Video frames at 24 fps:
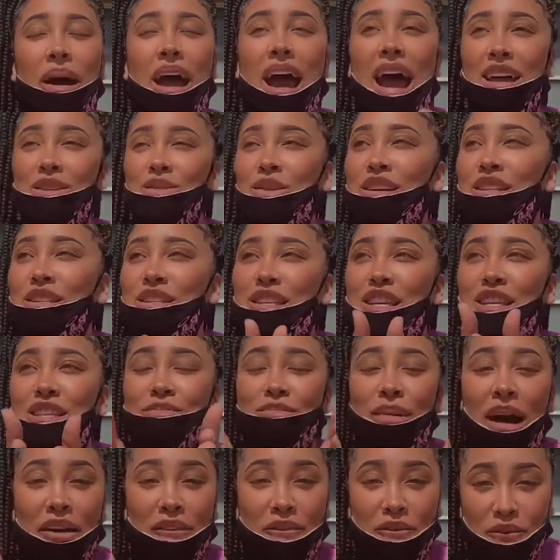password. It's
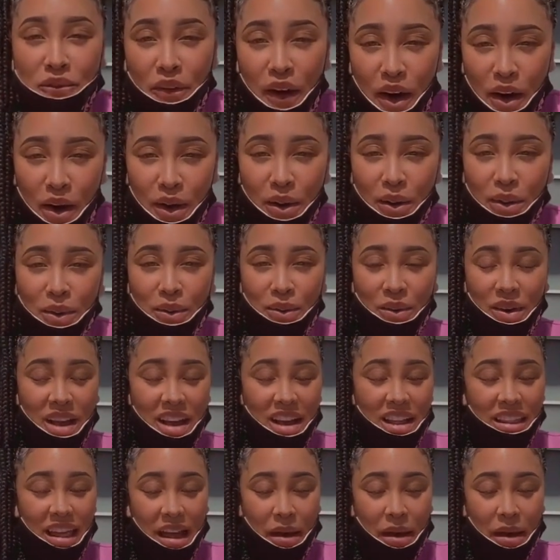just my phone.